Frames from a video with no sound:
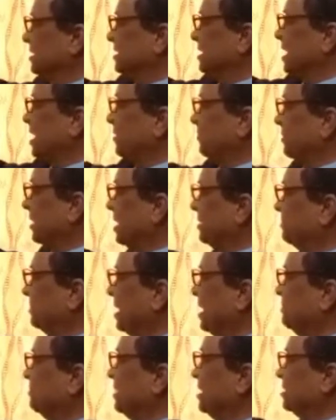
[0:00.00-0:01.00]
the half-life
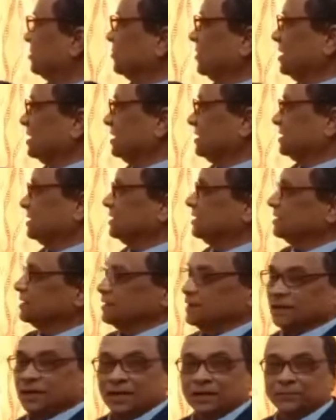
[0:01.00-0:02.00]
time. That's why it is
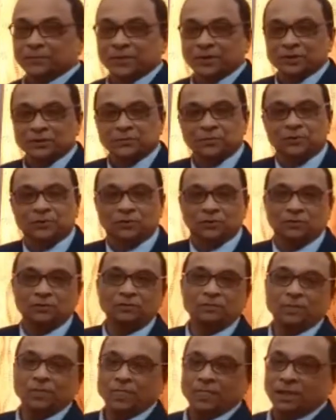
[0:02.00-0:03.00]
not possible
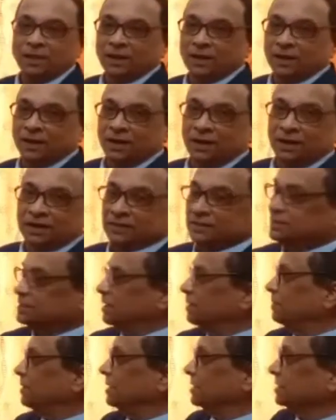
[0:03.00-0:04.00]
to uh,
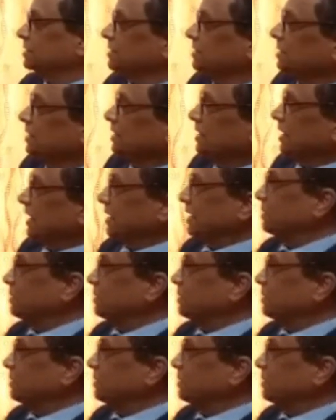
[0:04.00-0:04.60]
establish. And